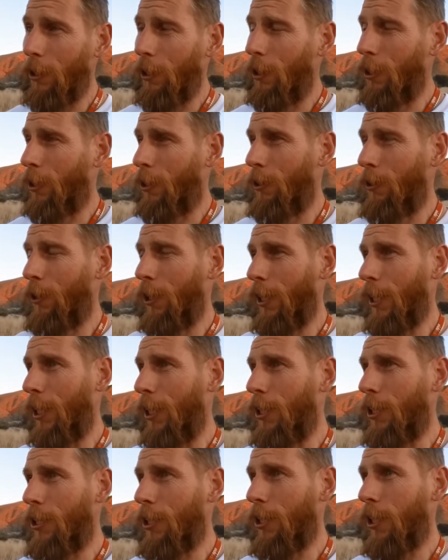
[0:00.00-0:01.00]
oh
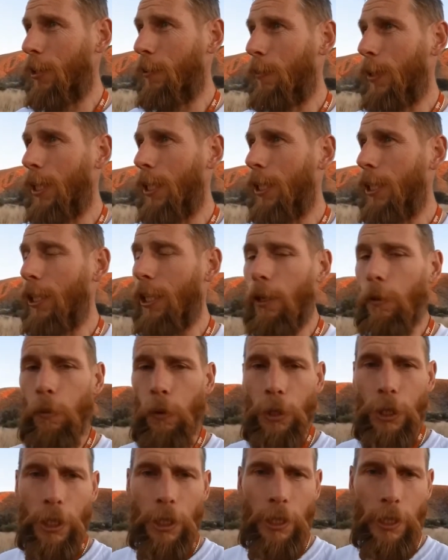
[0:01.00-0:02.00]
crikey, there's so many. You know,
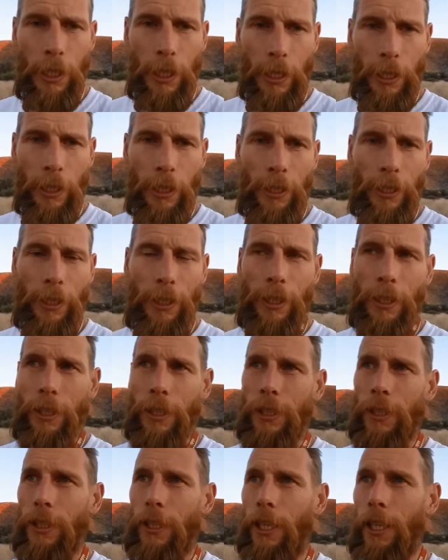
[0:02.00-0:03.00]
watching Nick
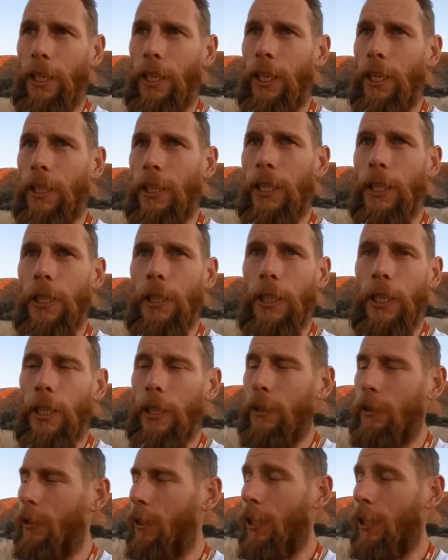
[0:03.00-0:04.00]
at, Lee, at